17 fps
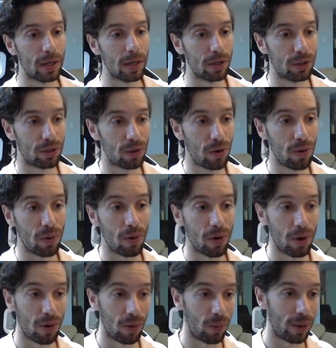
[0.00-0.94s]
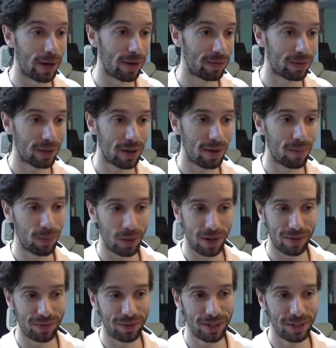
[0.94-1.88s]
So what
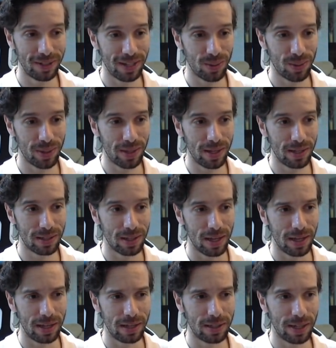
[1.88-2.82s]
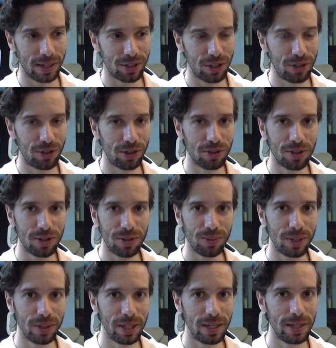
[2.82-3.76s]
I've realized with this is that she
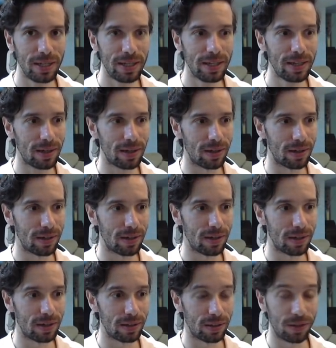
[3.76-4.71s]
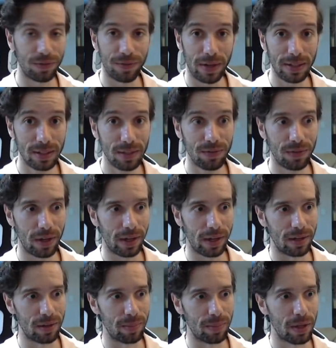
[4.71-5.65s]
doesn't really need a defensive
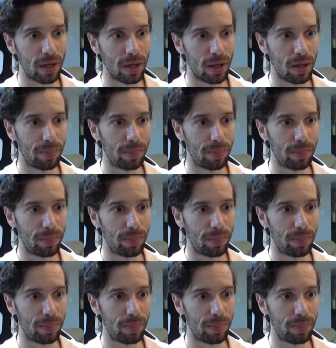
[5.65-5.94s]
item,